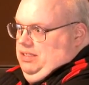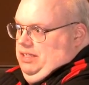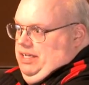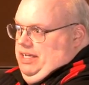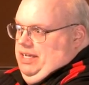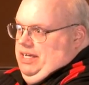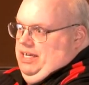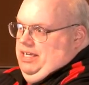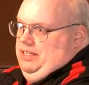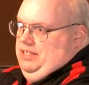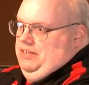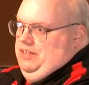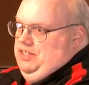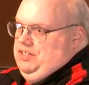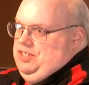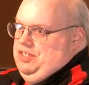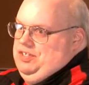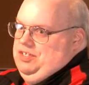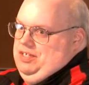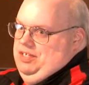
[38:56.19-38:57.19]
And
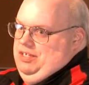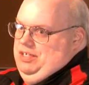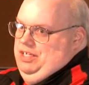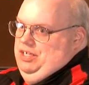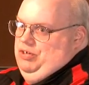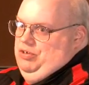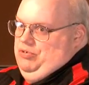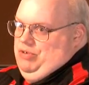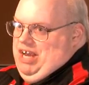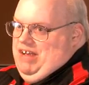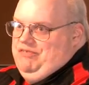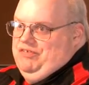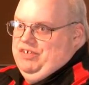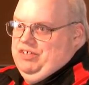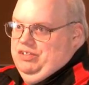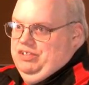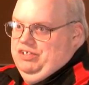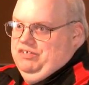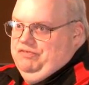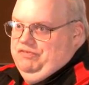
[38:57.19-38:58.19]
this is a you know
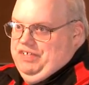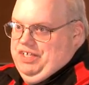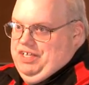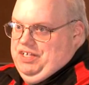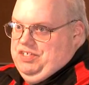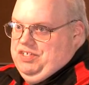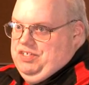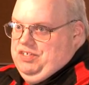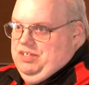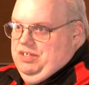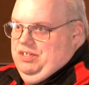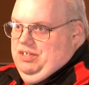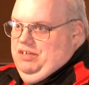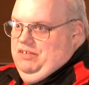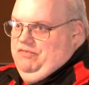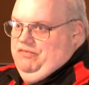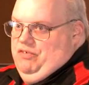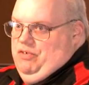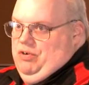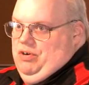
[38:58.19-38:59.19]
graphical interface
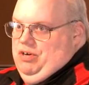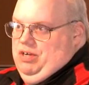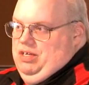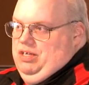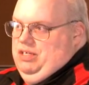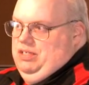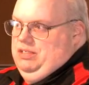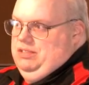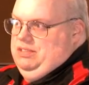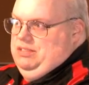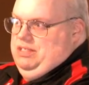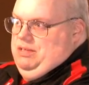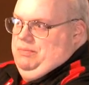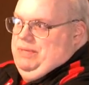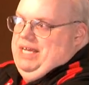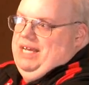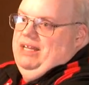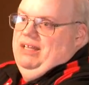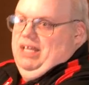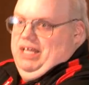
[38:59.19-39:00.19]
for a
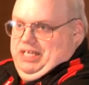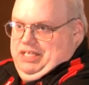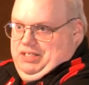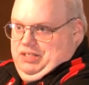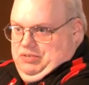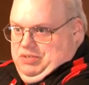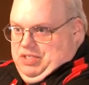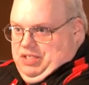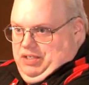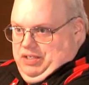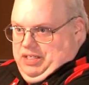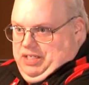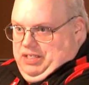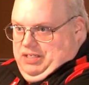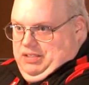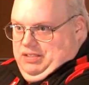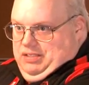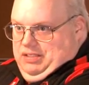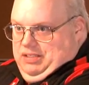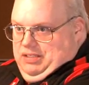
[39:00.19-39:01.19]
command line utility
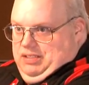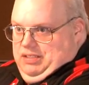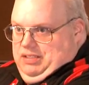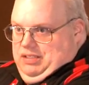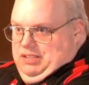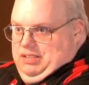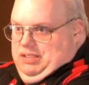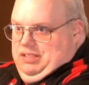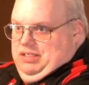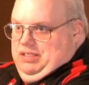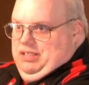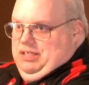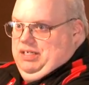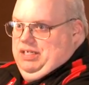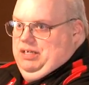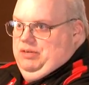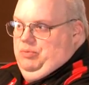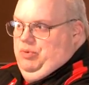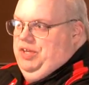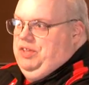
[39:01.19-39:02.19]

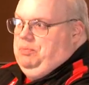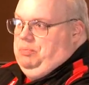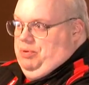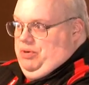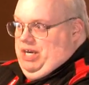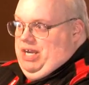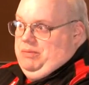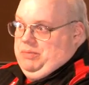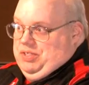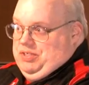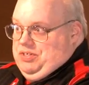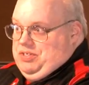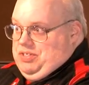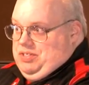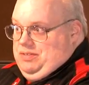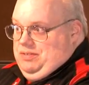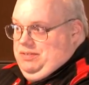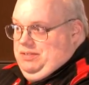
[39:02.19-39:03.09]
uh, with parameters.